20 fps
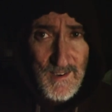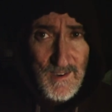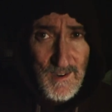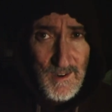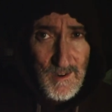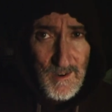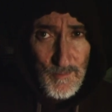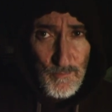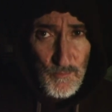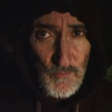
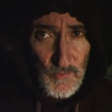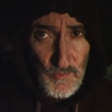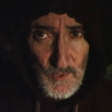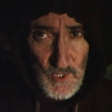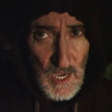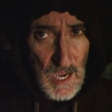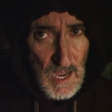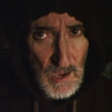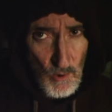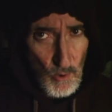The
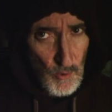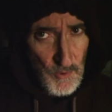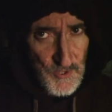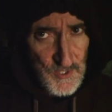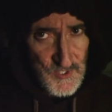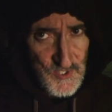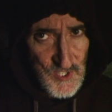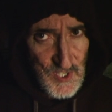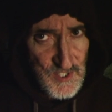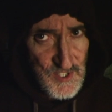
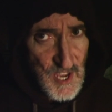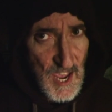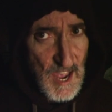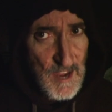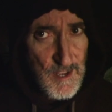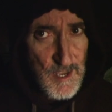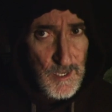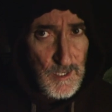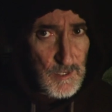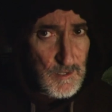
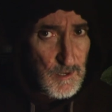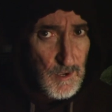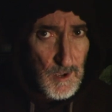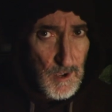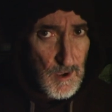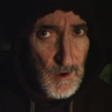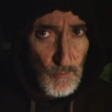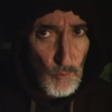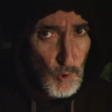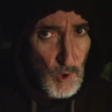
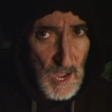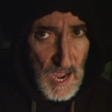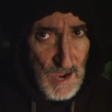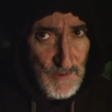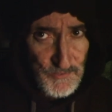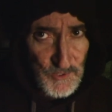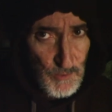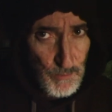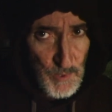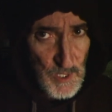Zetetic will
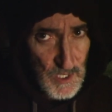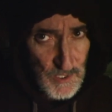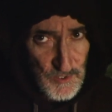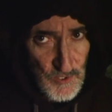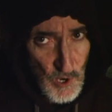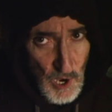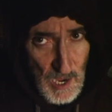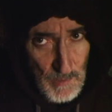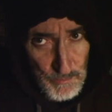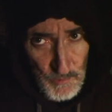have to be
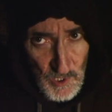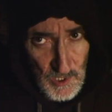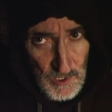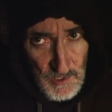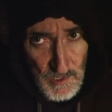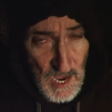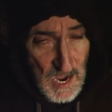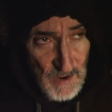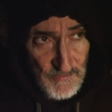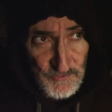
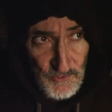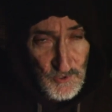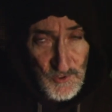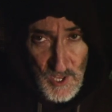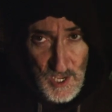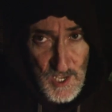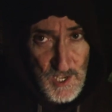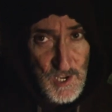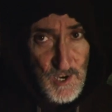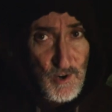adopted after
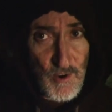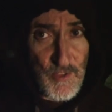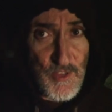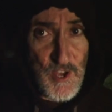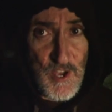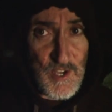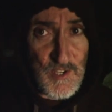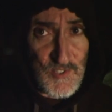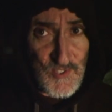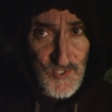they hear
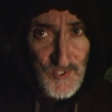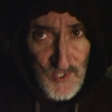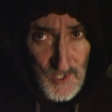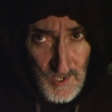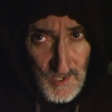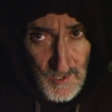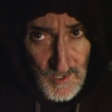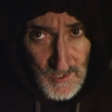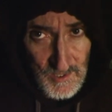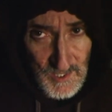this.
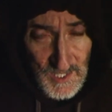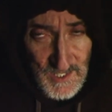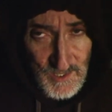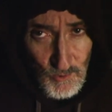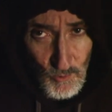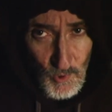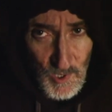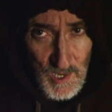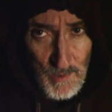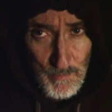Like
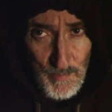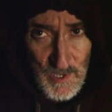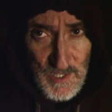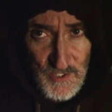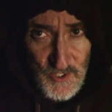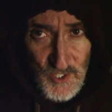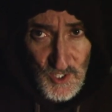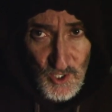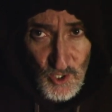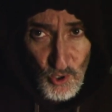what a
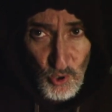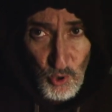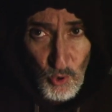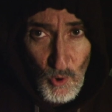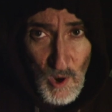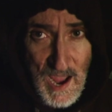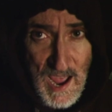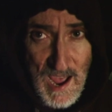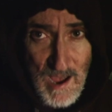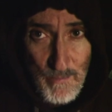bunch of
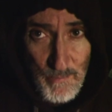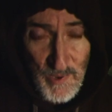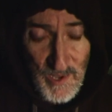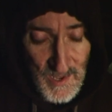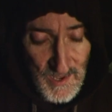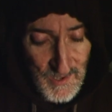crap.